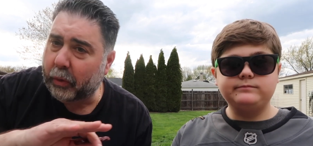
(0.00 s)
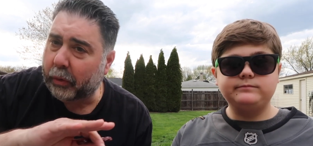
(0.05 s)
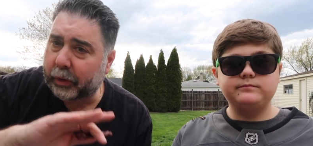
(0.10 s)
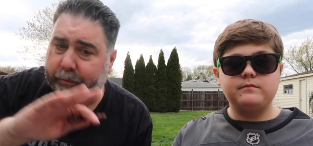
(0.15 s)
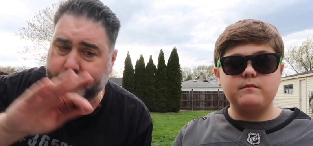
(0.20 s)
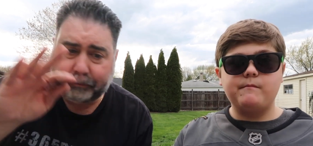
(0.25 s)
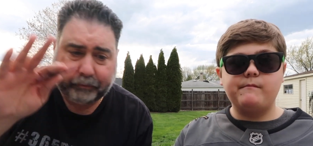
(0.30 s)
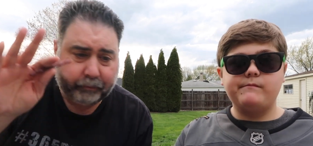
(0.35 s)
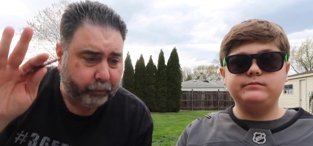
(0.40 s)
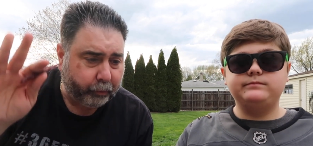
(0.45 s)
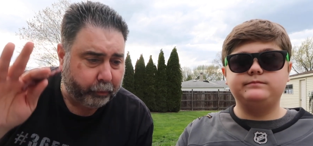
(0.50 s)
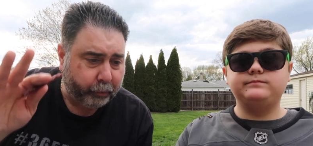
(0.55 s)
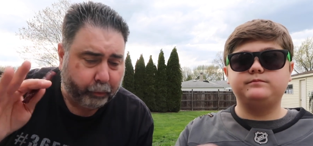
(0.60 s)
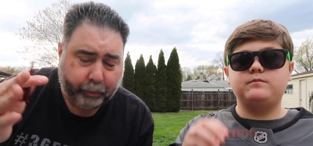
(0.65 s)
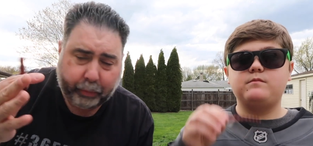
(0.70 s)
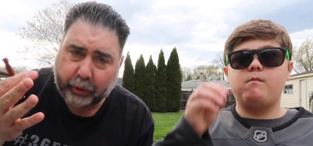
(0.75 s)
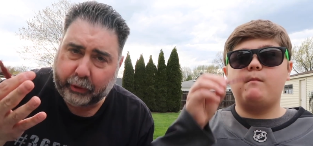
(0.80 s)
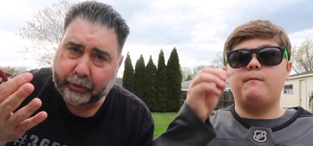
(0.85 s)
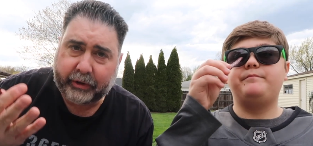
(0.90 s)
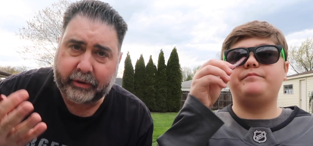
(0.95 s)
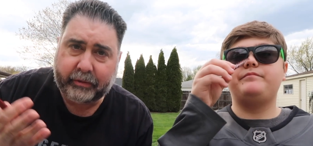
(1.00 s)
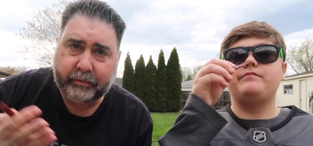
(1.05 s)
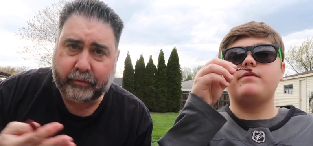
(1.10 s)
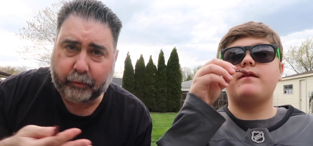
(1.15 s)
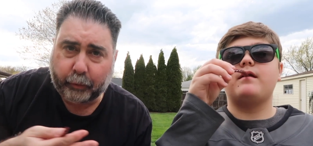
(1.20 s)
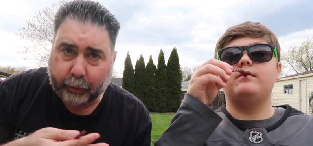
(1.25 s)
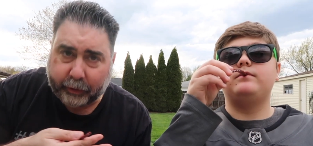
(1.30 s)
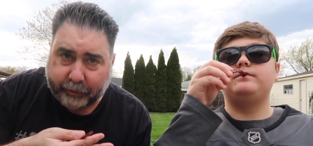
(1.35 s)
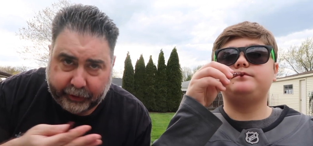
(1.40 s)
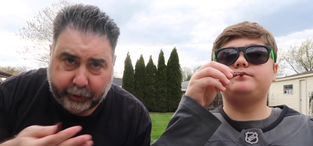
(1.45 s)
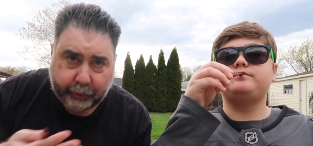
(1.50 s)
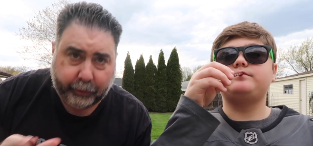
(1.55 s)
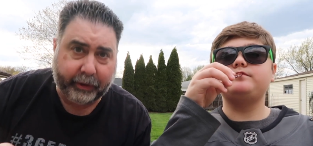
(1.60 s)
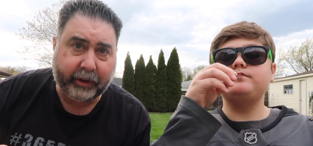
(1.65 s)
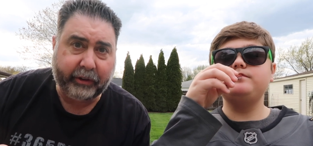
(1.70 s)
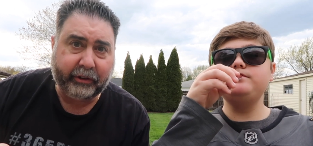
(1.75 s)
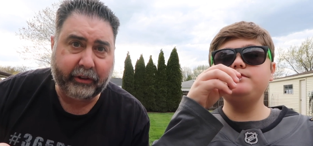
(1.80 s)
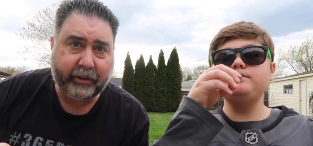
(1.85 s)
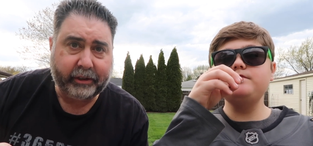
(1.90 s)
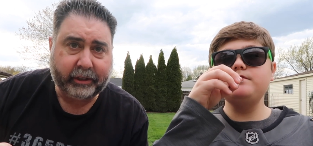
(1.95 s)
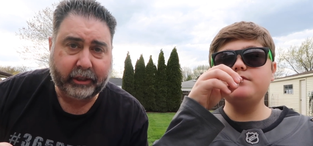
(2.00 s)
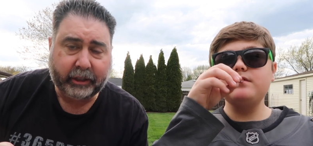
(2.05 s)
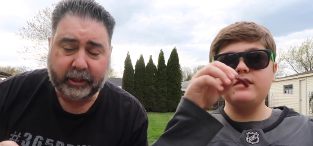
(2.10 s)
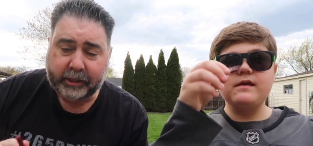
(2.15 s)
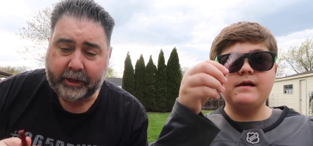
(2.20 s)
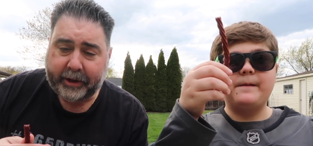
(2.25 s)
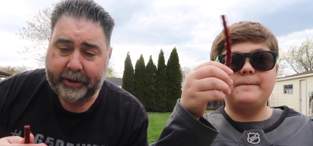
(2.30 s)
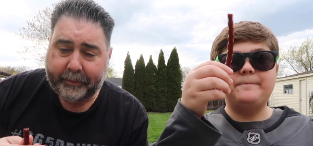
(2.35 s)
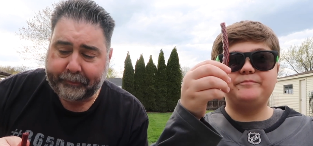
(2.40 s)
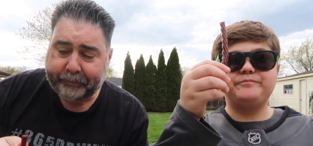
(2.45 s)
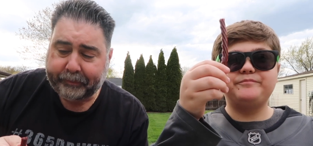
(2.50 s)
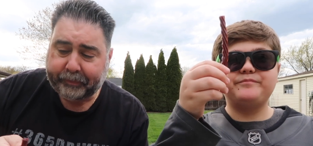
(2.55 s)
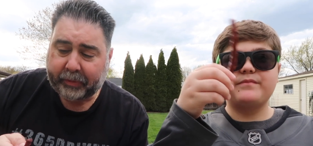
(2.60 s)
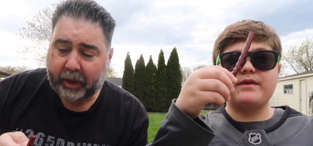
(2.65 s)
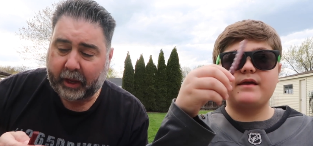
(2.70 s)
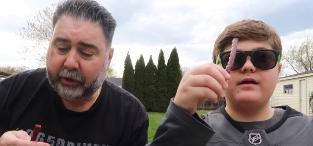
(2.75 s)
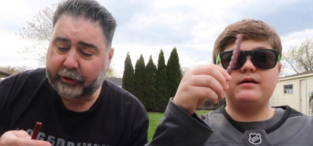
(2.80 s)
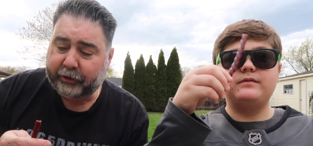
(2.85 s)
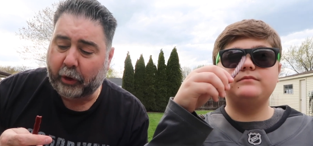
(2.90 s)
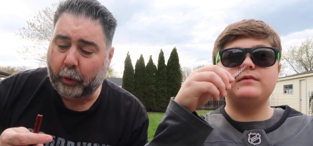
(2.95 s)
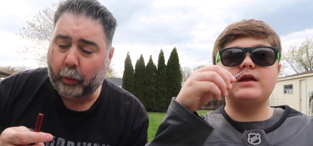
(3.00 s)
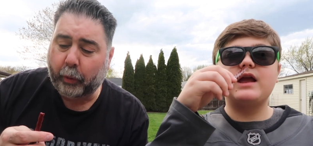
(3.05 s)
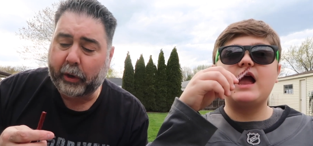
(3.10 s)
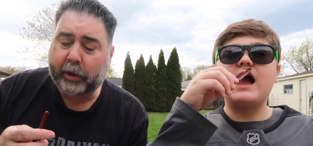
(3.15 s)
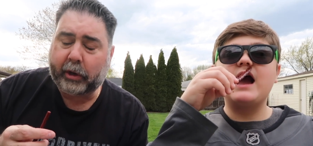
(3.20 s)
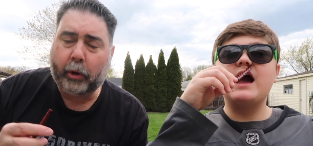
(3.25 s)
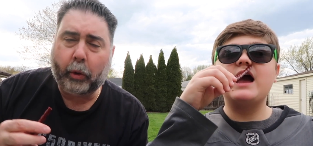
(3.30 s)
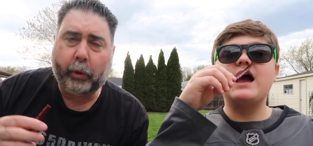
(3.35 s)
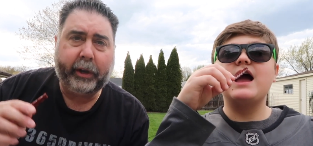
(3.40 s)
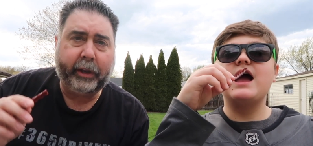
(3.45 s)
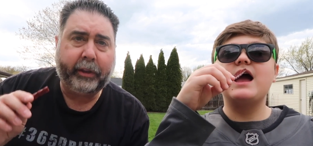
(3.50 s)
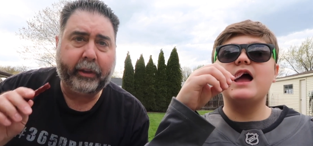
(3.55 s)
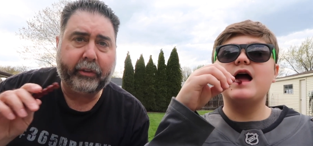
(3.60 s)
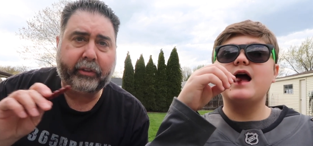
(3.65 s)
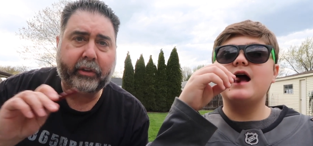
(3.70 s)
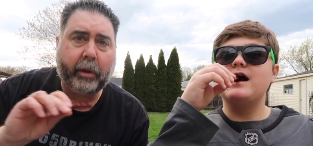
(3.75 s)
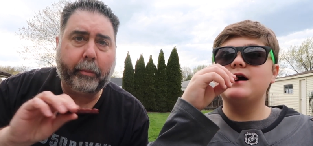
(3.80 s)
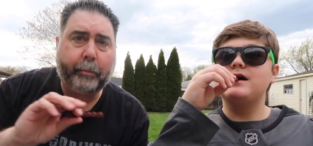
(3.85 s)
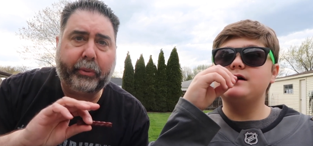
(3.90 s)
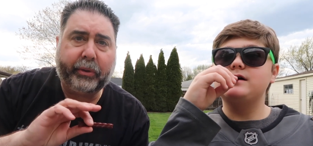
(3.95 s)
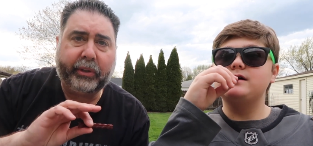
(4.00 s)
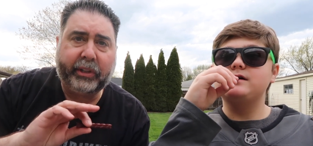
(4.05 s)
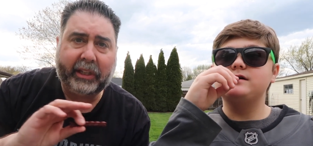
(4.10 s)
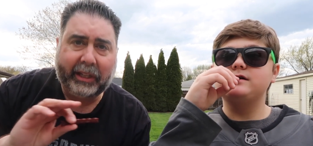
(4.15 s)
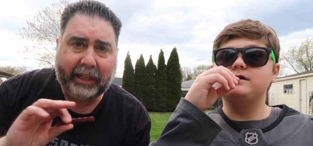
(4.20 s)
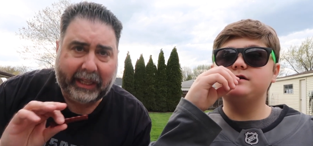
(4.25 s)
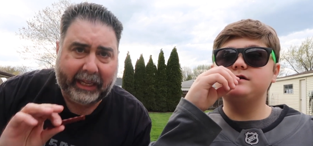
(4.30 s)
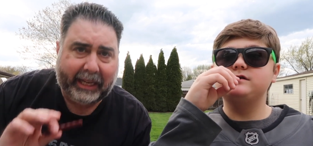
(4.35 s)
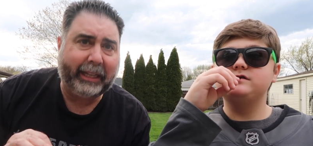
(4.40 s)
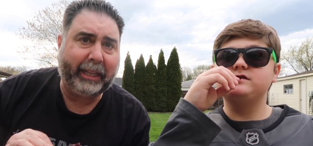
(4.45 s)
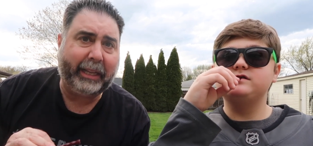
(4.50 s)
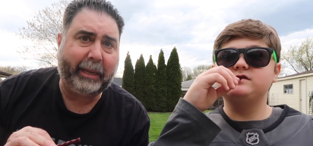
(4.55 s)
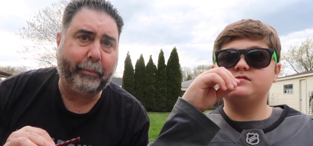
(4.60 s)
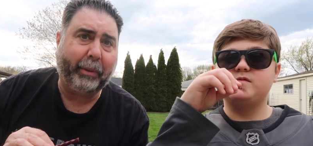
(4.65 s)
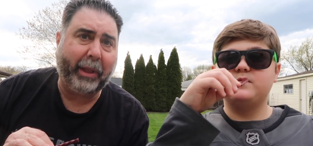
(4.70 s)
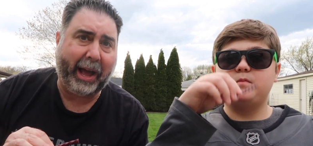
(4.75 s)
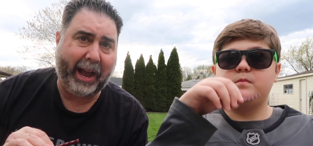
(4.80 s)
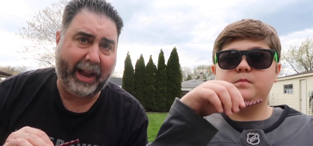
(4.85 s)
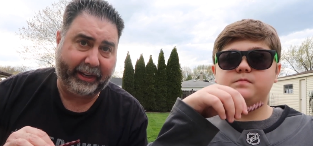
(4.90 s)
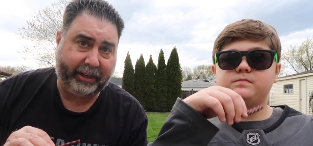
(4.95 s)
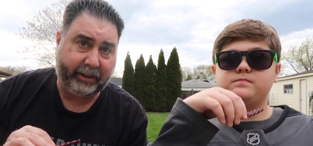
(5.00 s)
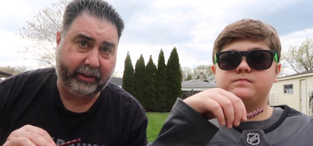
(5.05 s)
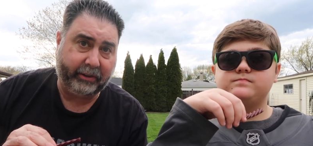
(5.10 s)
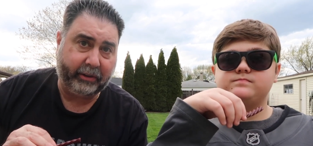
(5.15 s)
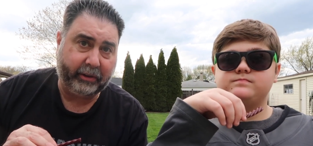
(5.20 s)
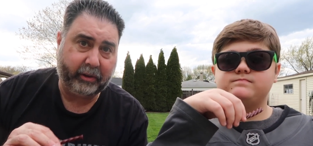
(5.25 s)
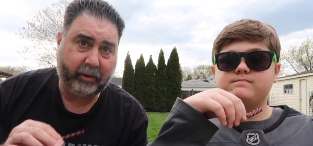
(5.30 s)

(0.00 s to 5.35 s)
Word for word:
Speaker 1: or person review this. So we're going in this completely blind.